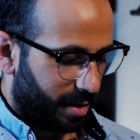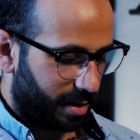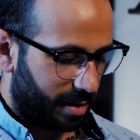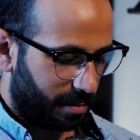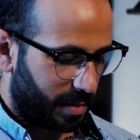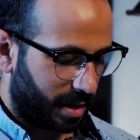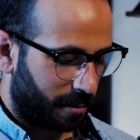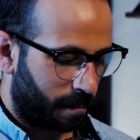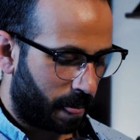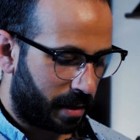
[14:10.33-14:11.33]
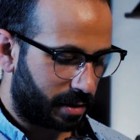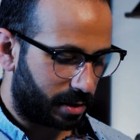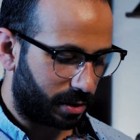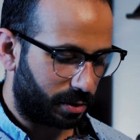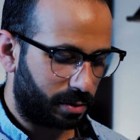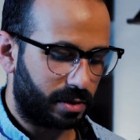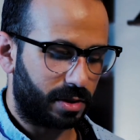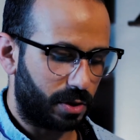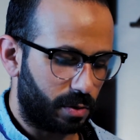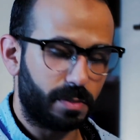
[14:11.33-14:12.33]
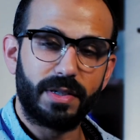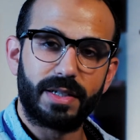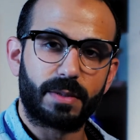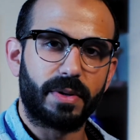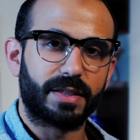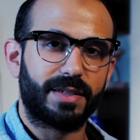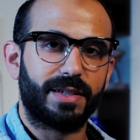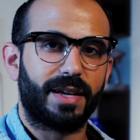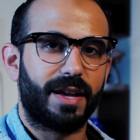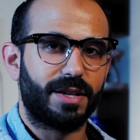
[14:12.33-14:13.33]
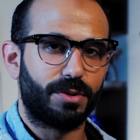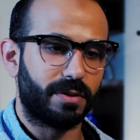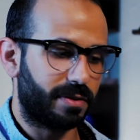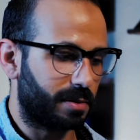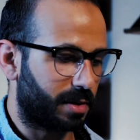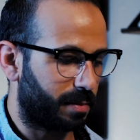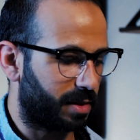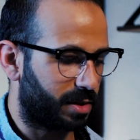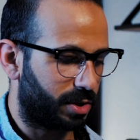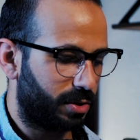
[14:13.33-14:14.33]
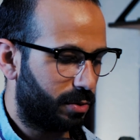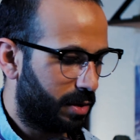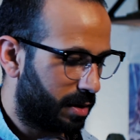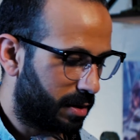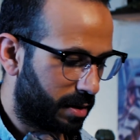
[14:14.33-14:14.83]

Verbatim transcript: Oh man, so you will be expecting a short film coming soon,